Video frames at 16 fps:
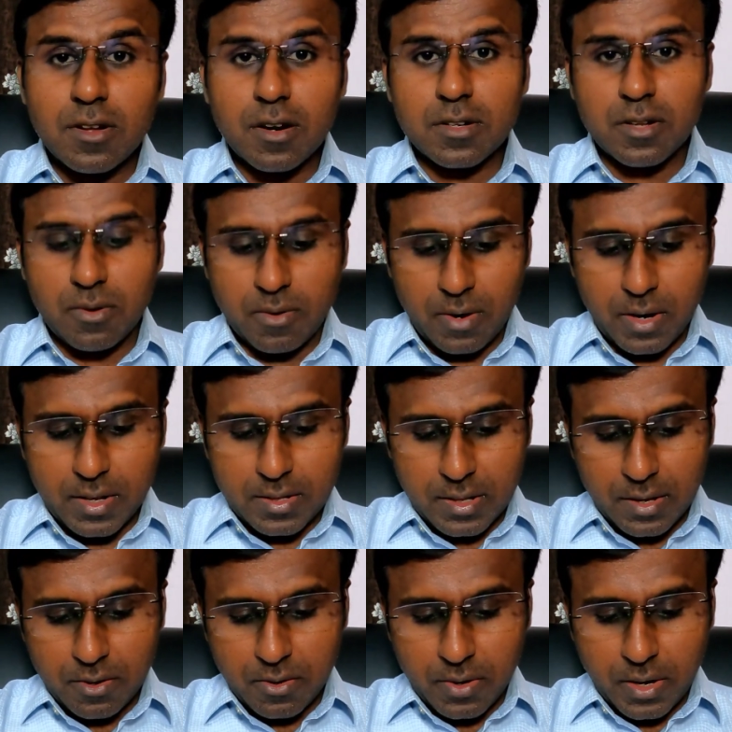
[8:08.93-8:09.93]
is not the only
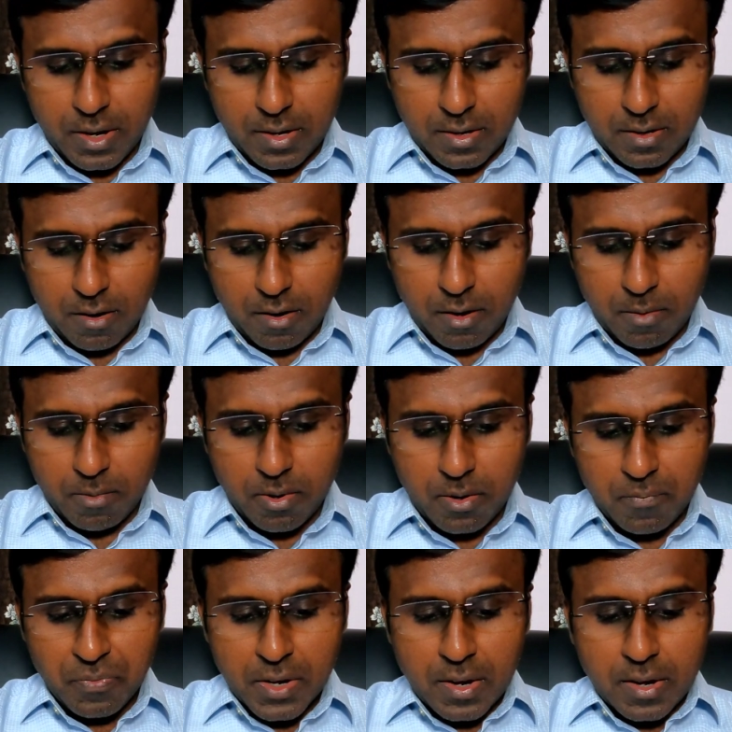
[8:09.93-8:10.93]
thing you can talk
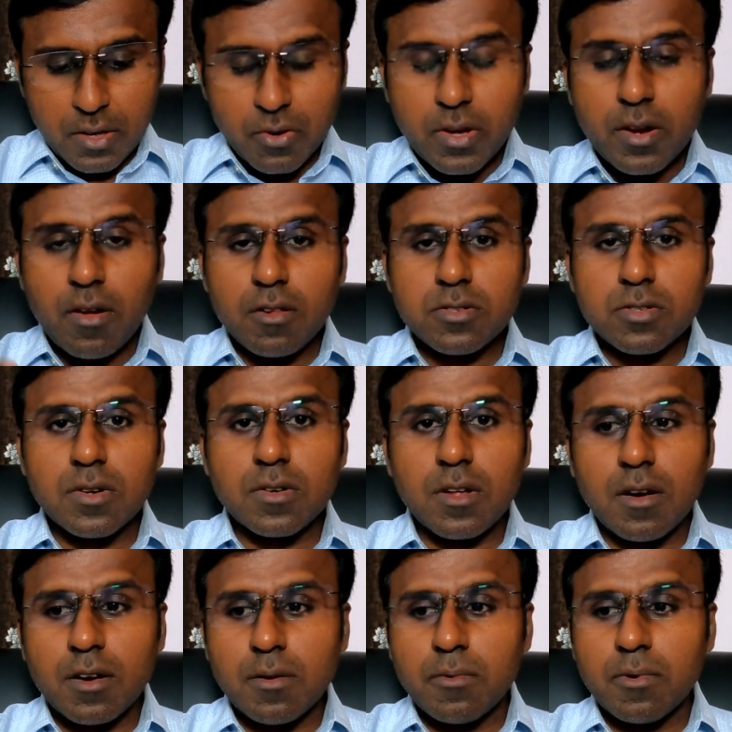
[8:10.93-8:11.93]
about. You can also
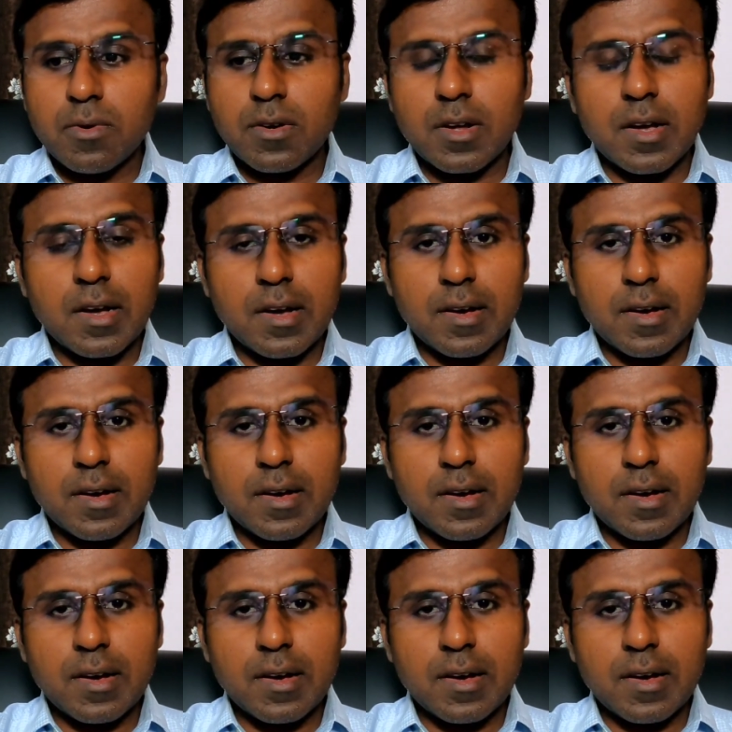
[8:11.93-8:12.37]
talk about,